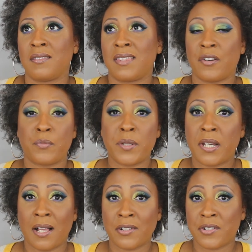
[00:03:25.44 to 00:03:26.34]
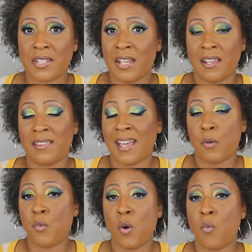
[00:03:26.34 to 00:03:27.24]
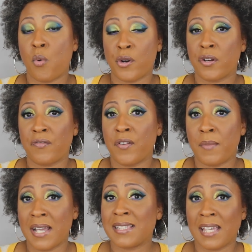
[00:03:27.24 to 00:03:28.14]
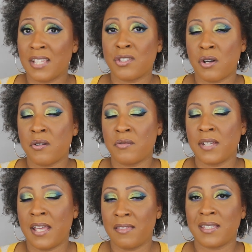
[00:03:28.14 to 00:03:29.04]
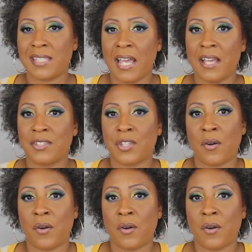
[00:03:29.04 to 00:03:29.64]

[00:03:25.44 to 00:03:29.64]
there'll be colors in it that won't work for my skin tone in the set.